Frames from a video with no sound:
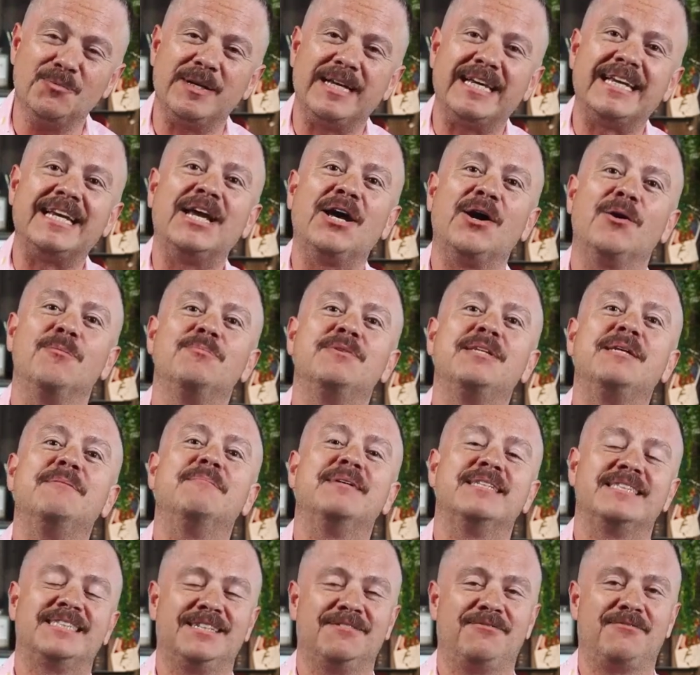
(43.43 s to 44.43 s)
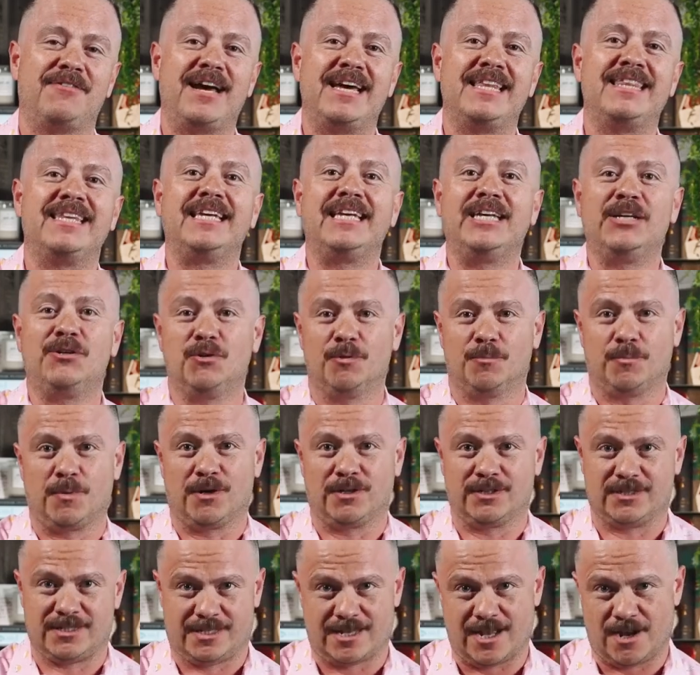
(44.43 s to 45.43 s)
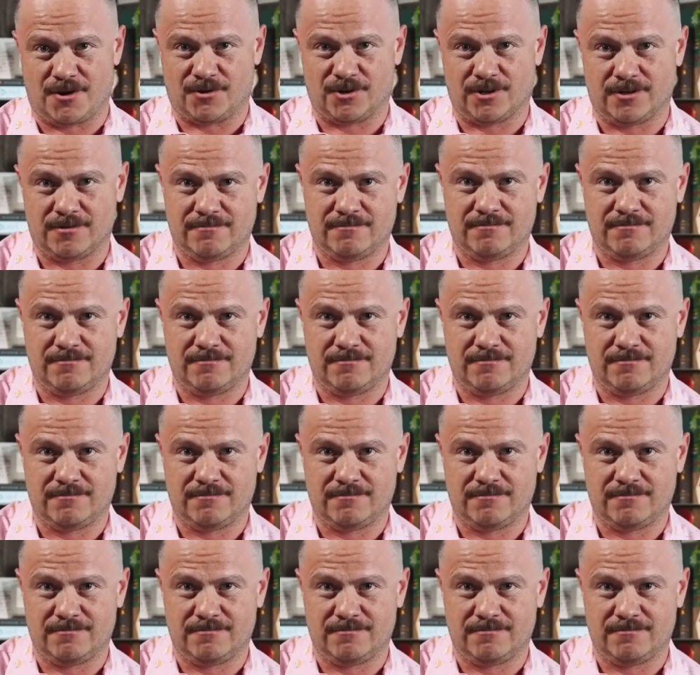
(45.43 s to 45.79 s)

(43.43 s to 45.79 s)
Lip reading: we can help demystify the equal parts sour.